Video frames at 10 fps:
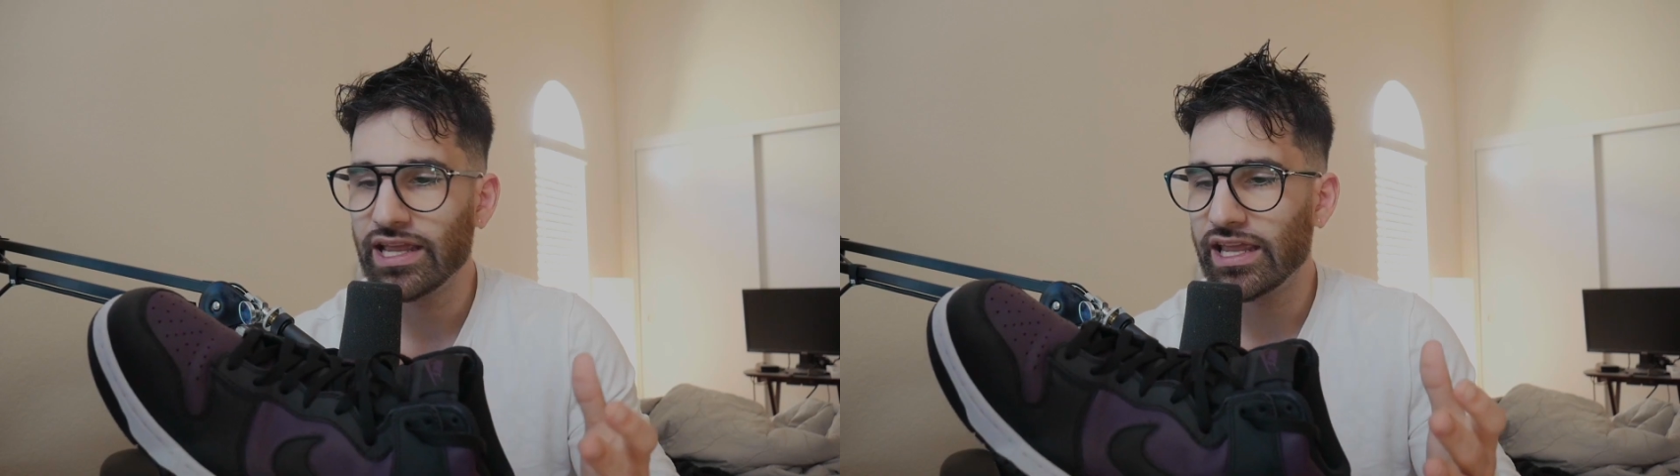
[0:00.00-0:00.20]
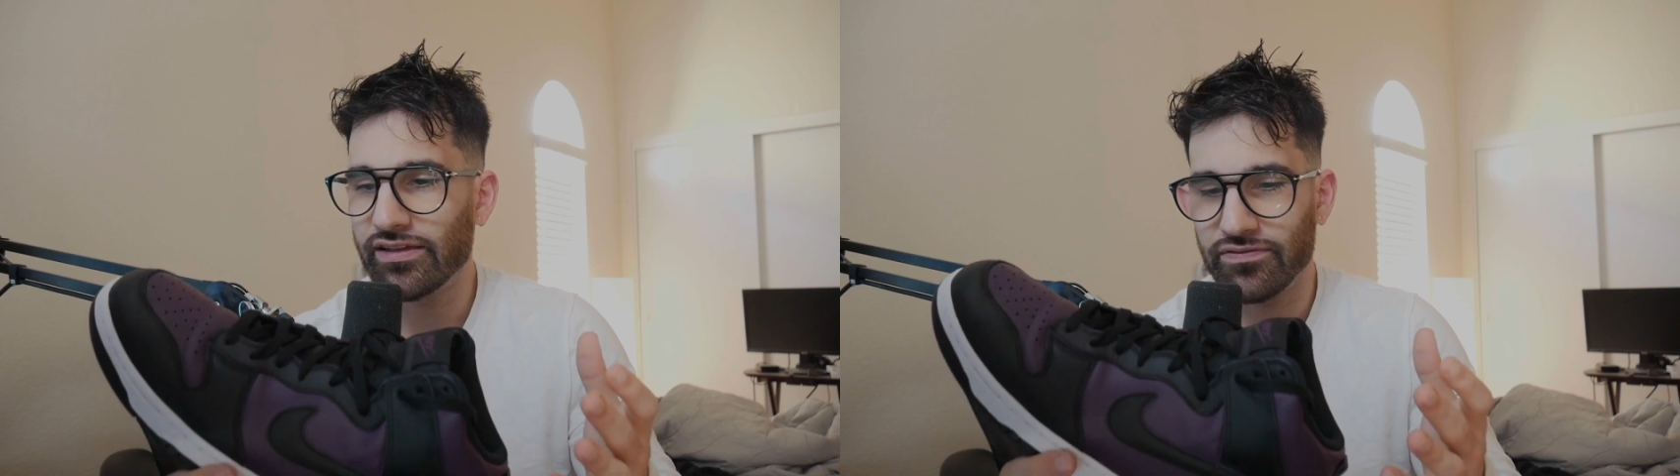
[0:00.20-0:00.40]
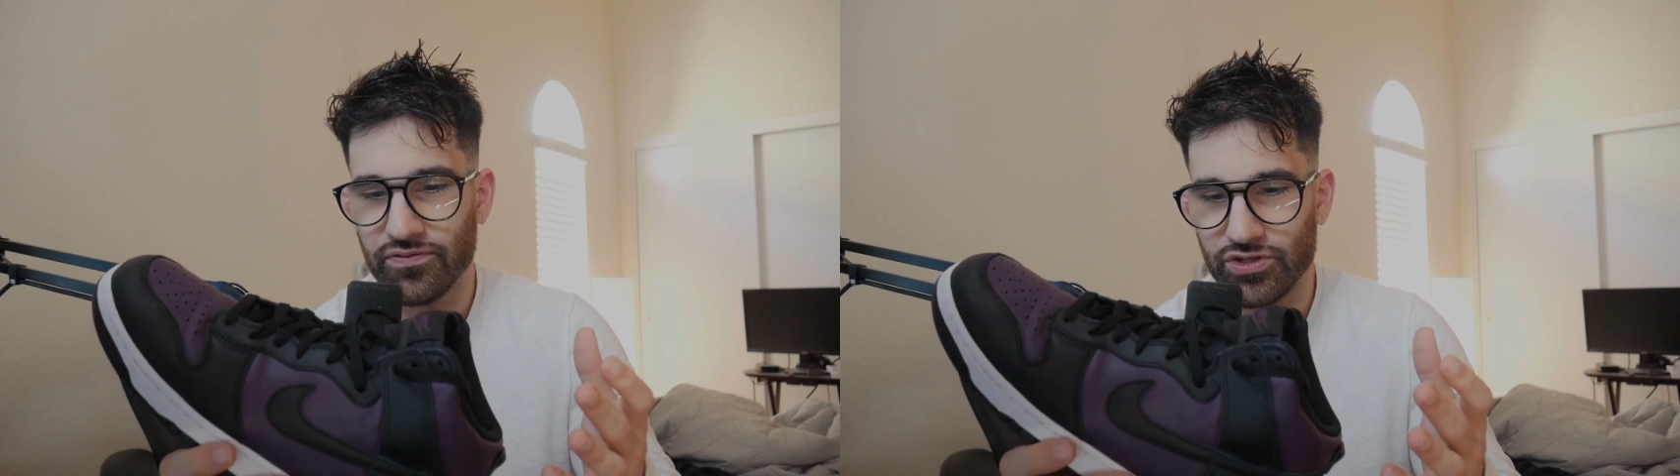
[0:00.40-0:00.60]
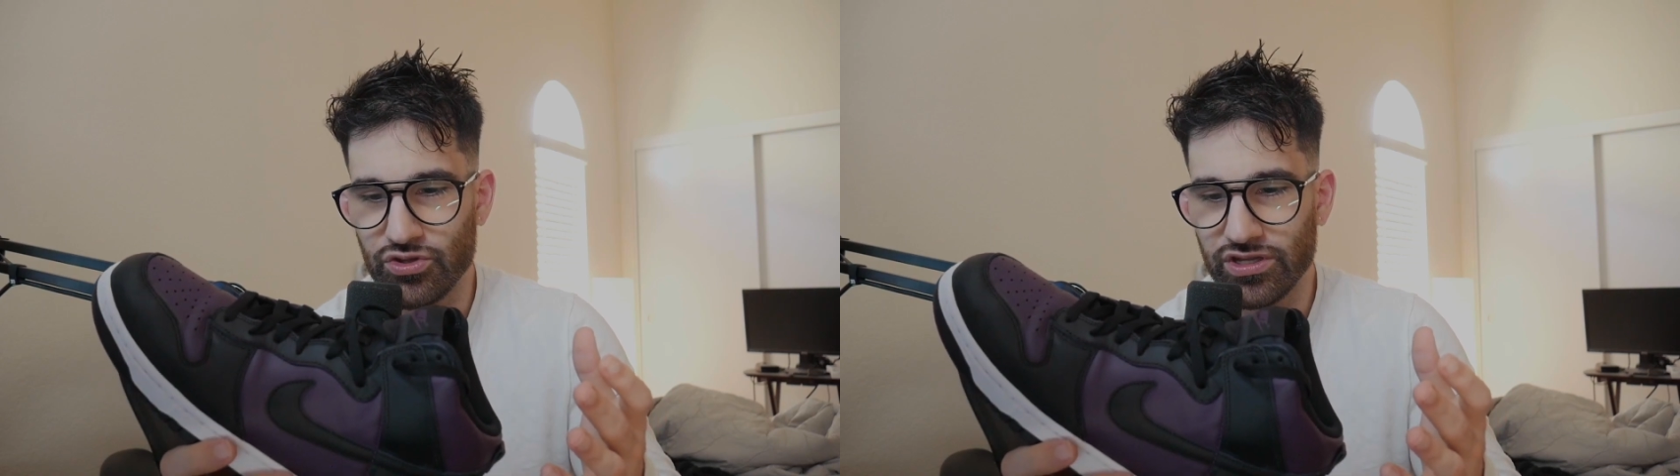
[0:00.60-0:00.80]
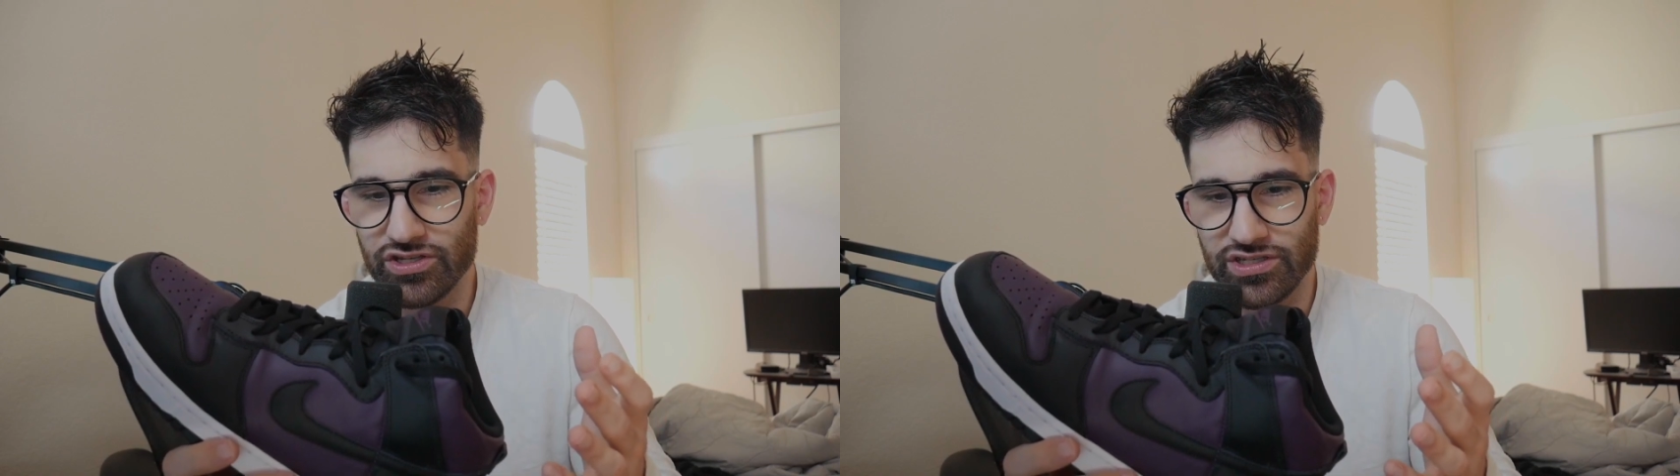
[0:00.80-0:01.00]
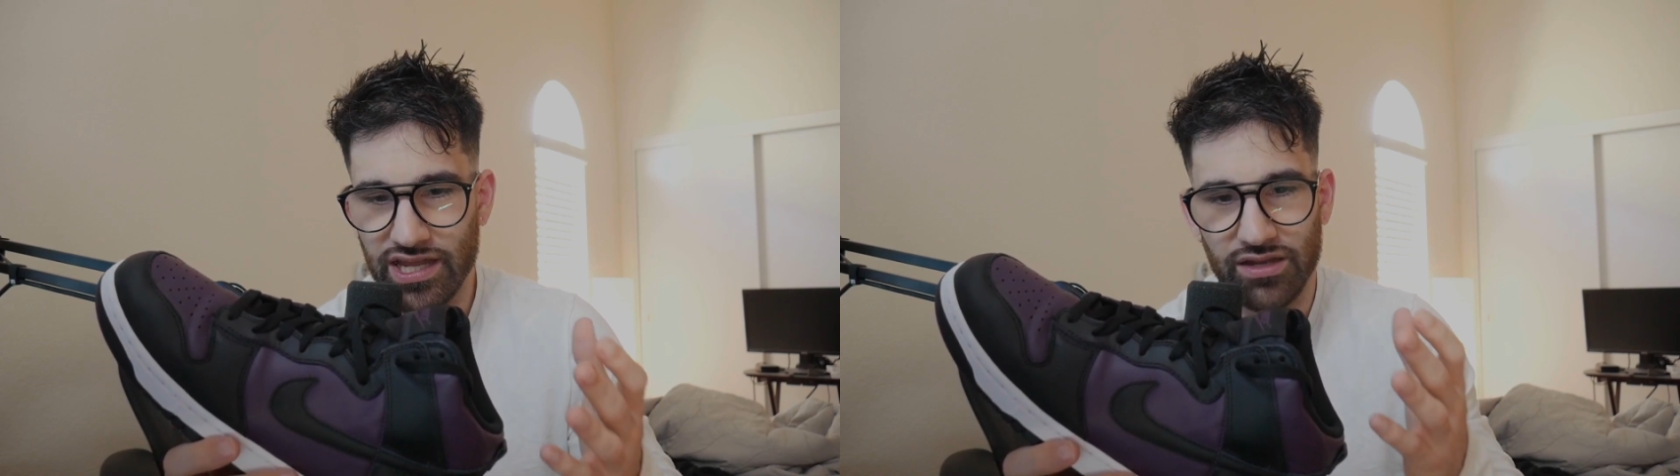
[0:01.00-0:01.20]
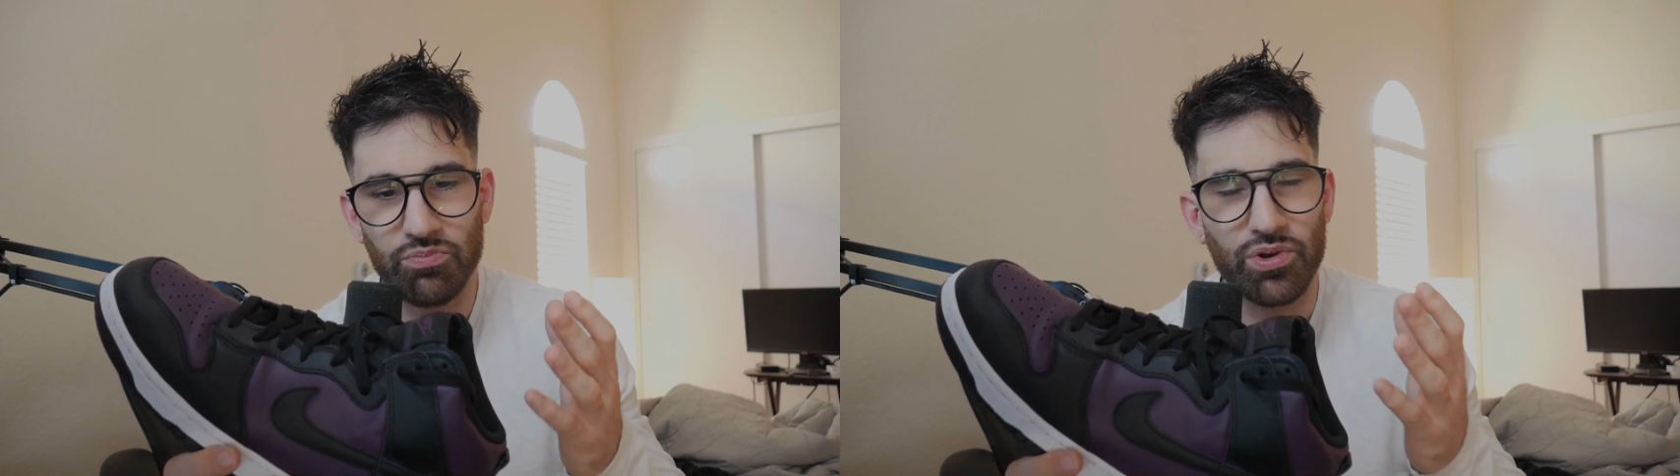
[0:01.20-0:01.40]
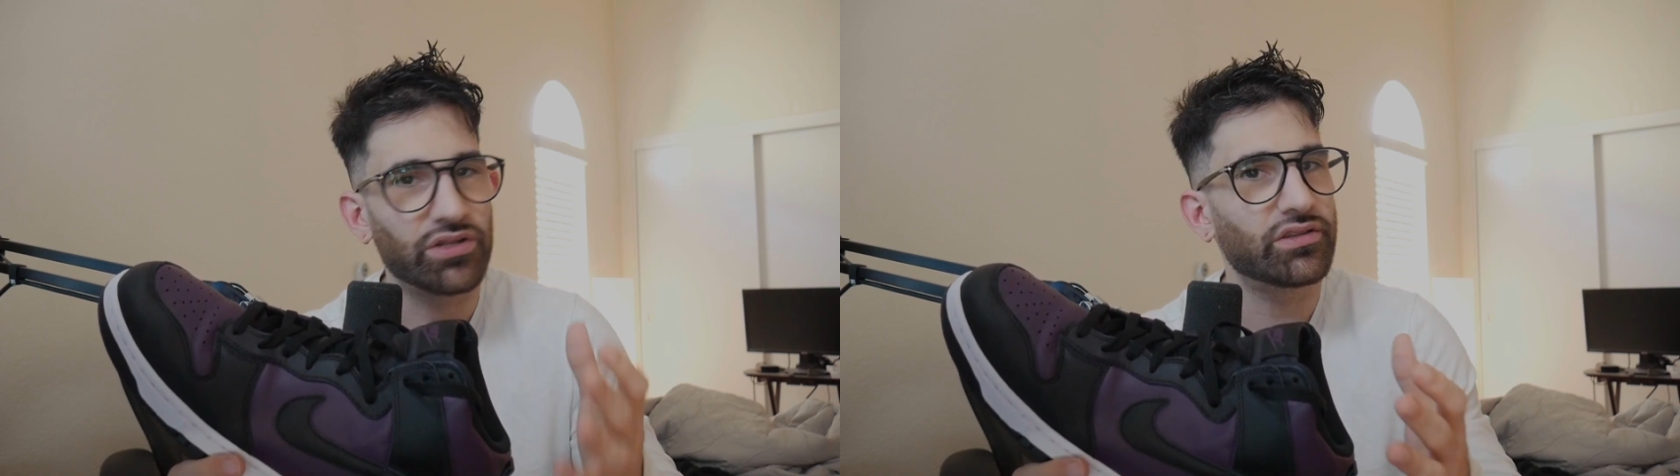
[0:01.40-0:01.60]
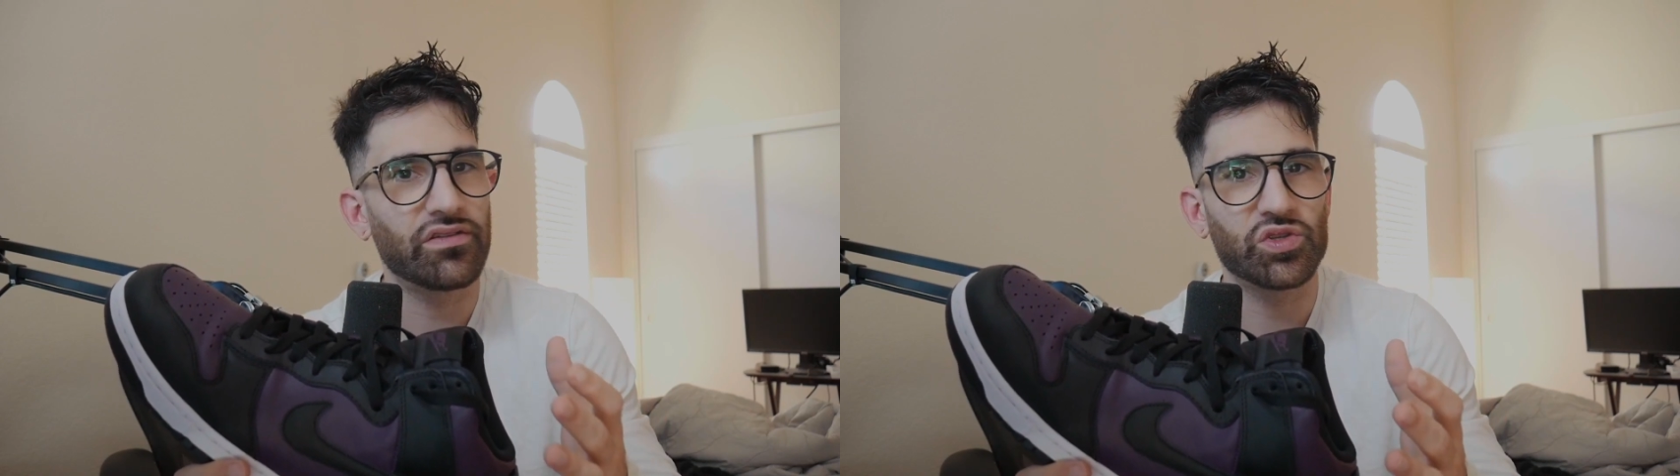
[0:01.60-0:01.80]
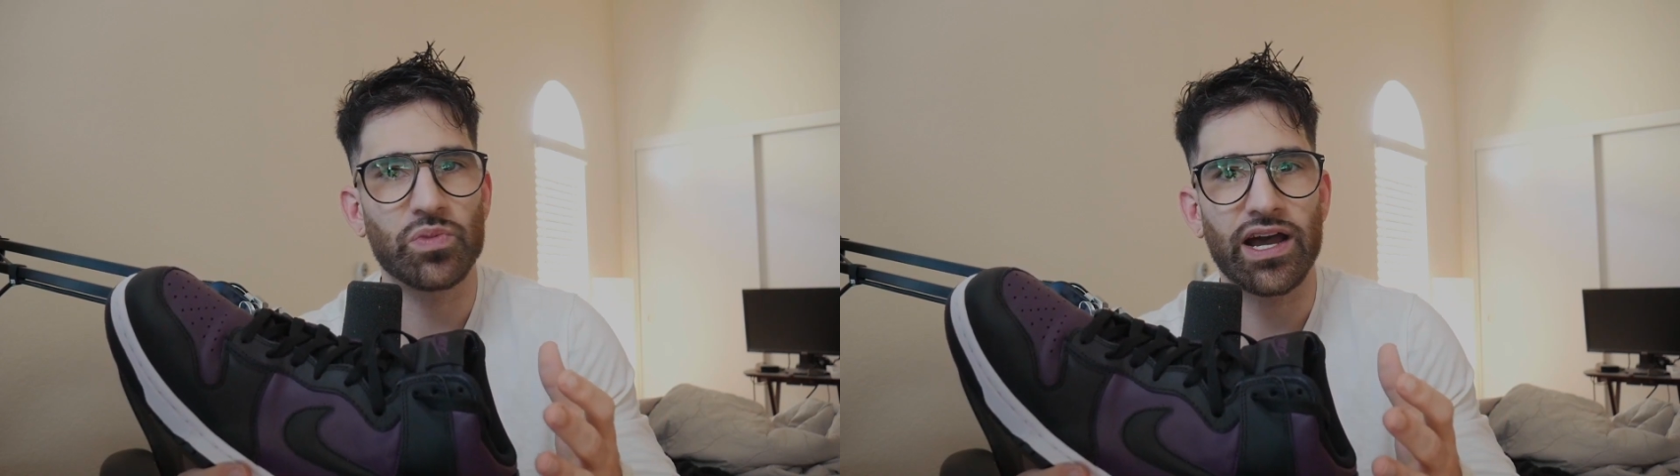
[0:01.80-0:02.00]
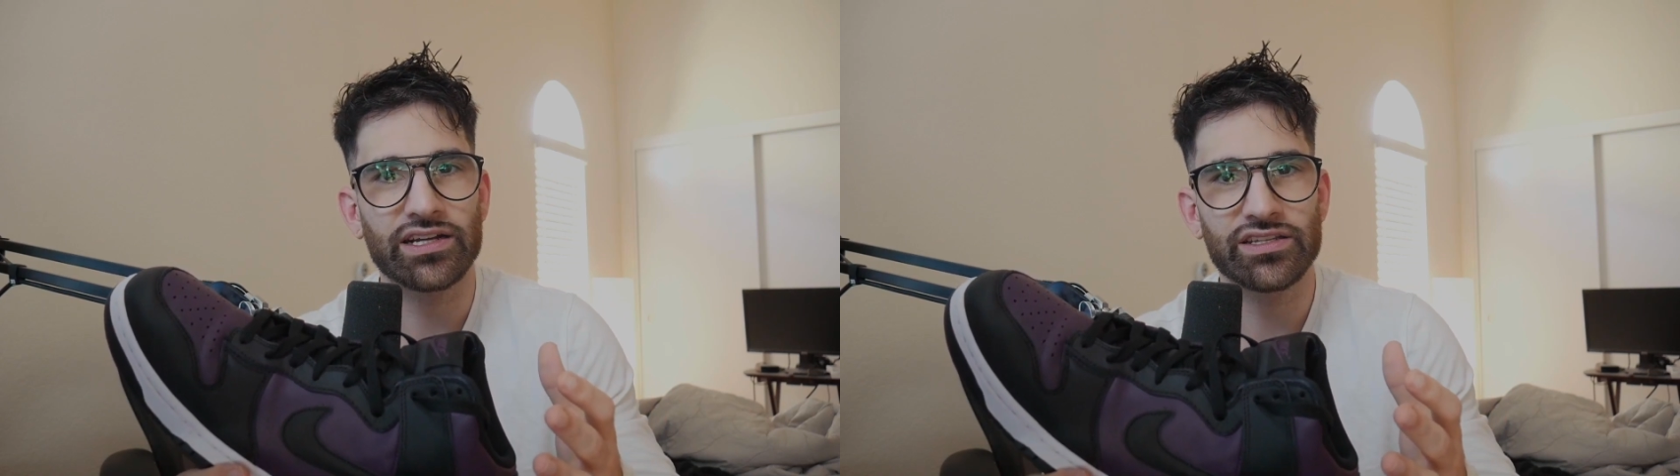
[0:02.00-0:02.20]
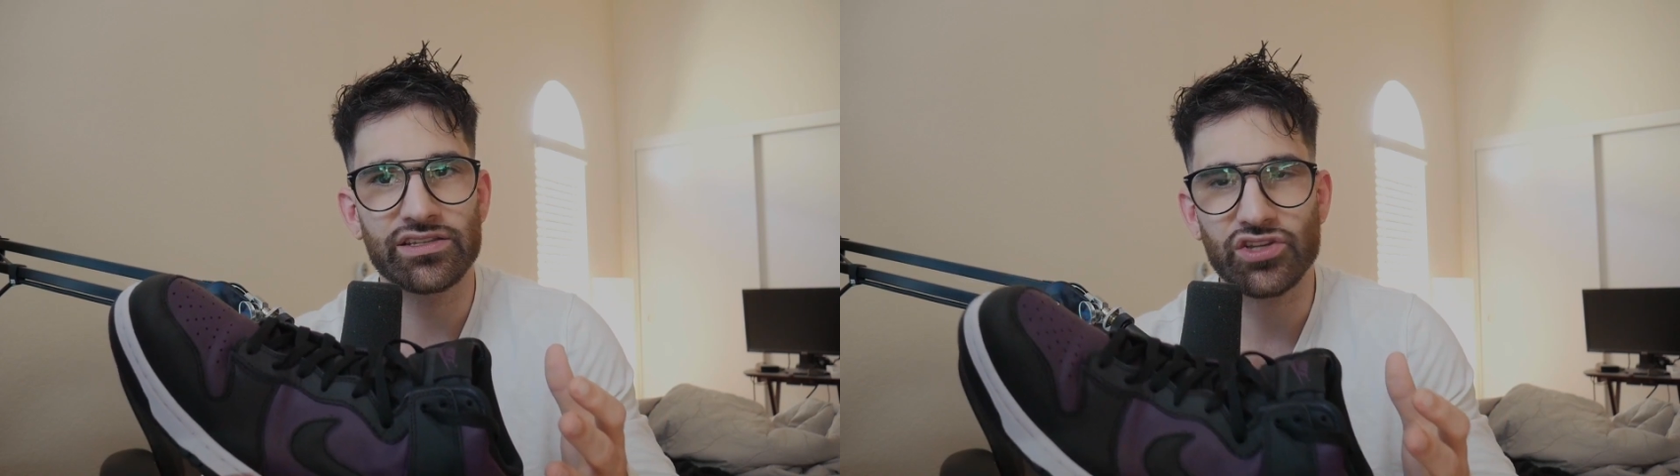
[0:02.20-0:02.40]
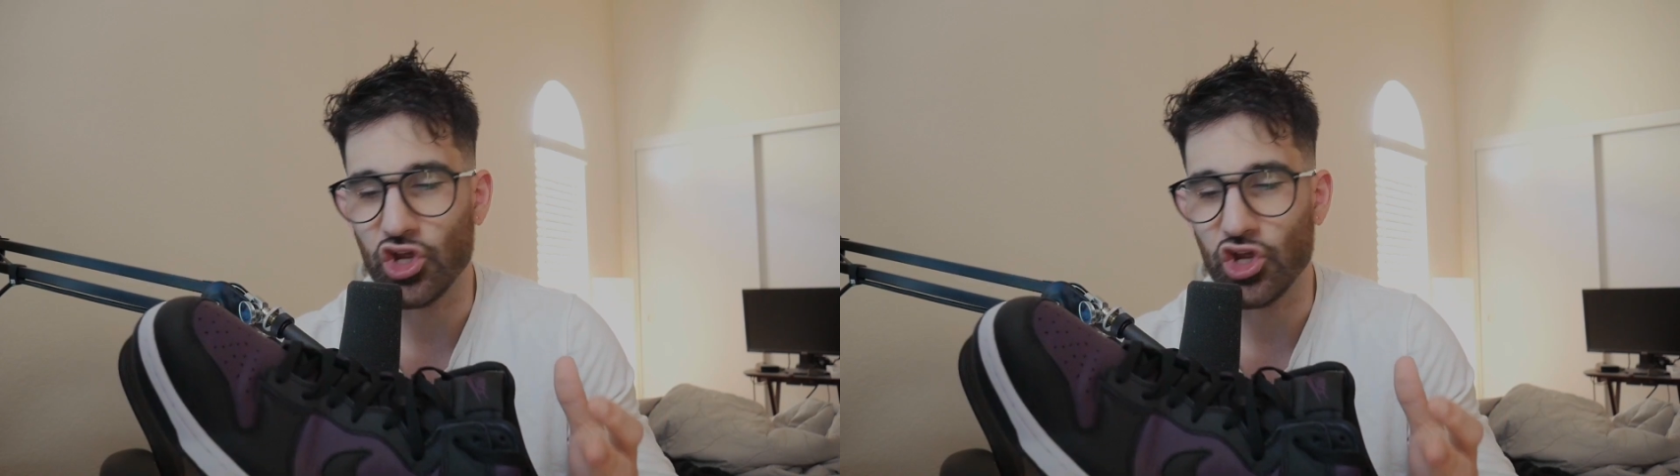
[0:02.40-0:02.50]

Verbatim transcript: If you can tick both of those boxes,